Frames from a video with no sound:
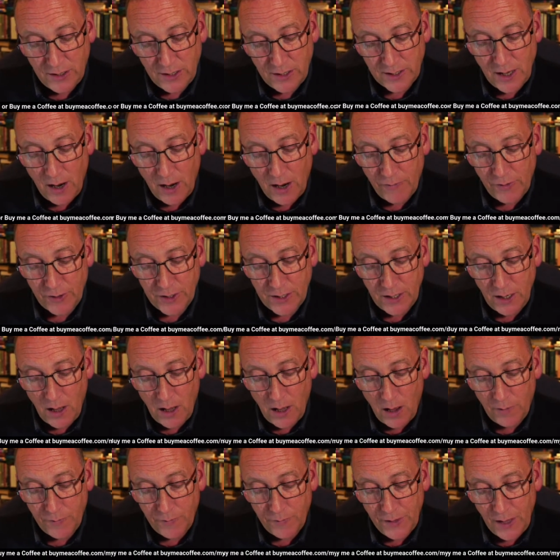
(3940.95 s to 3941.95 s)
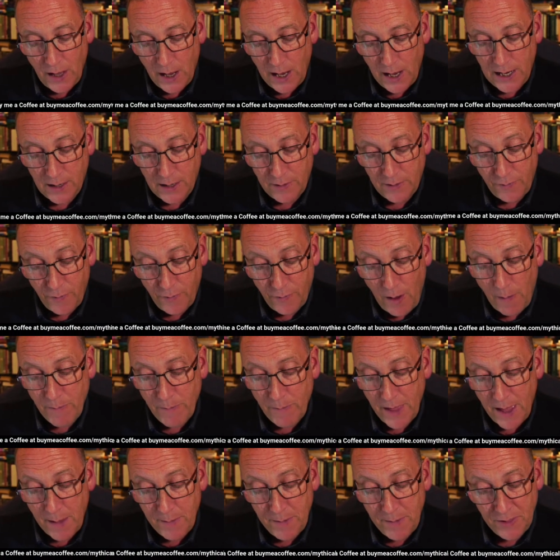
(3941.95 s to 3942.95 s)
the sovereignty of the island from
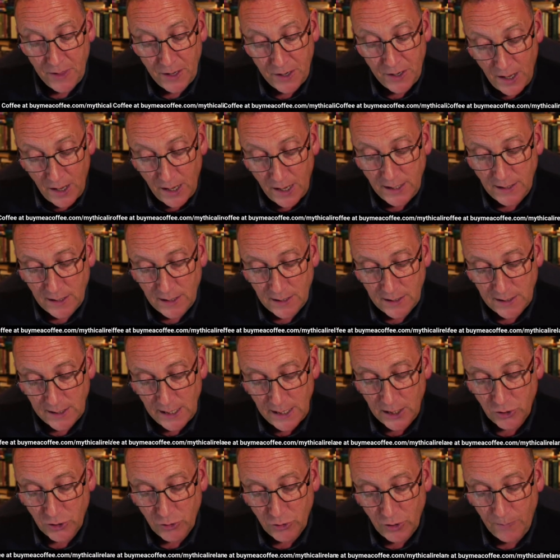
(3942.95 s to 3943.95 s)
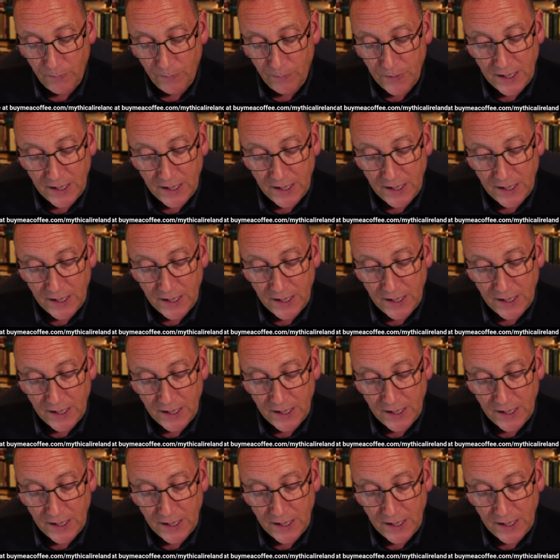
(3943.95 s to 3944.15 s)
them in the 9th century,